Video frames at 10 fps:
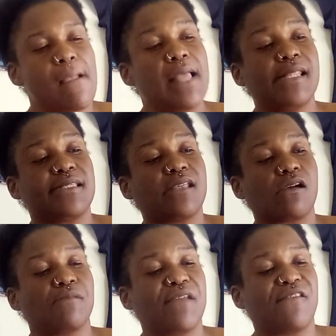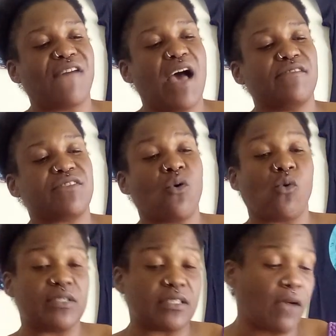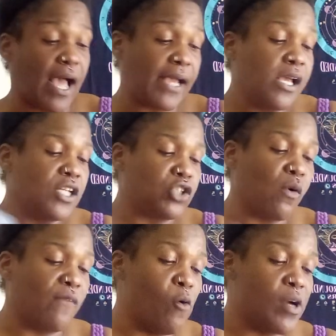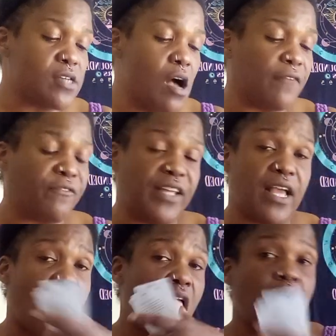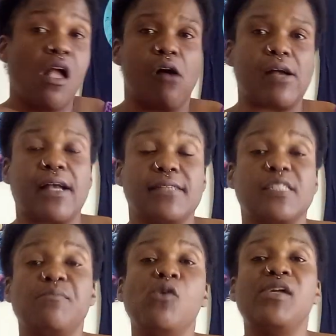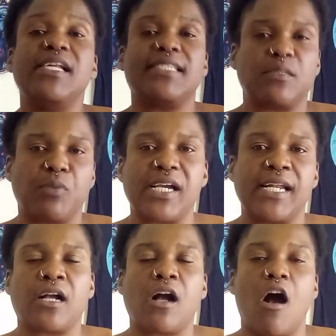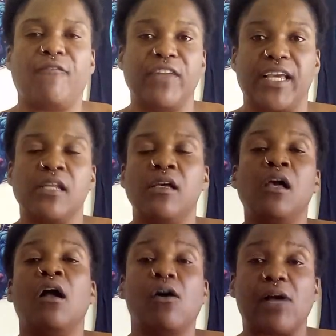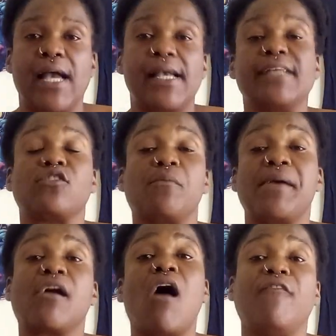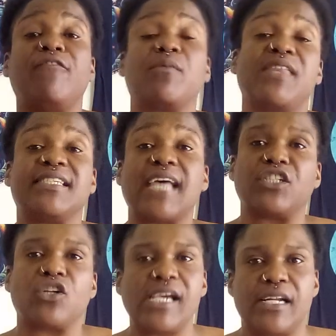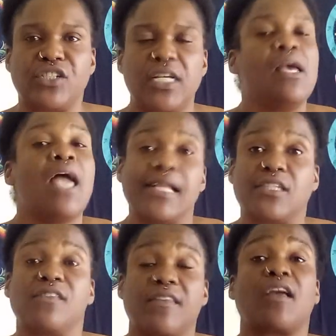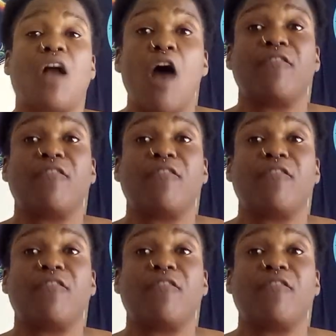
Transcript: And this is talking about the Five of Swords, okay? To avoid conflict, okay? Because this moodiness is bringing in conflict, okay? It's going to bring conflict with inside your energy until the